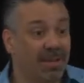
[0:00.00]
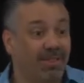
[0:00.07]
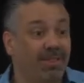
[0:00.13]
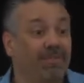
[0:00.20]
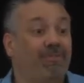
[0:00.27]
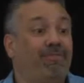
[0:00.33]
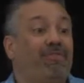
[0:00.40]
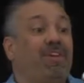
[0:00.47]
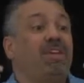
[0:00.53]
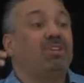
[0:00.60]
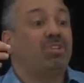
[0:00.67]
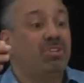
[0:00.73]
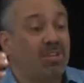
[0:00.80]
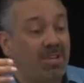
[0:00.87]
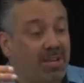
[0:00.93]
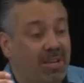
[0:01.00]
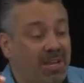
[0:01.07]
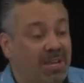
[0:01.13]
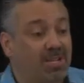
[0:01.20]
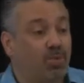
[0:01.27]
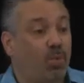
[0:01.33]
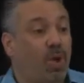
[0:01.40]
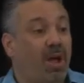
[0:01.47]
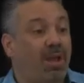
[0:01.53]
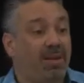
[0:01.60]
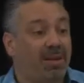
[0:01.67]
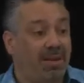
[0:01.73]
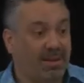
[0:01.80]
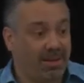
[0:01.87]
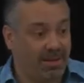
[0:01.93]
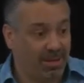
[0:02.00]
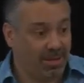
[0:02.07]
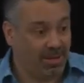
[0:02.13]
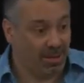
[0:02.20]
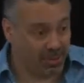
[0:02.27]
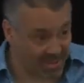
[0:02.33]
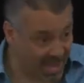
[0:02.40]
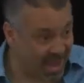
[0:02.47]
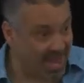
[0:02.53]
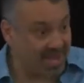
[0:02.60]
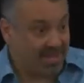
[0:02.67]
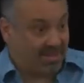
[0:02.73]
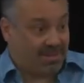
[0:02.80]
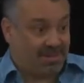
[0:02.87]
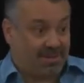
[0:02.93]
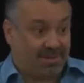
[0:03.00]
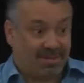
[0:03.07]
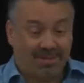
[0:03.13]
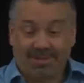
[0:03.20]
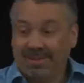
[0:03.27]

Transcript: the vision is what unites.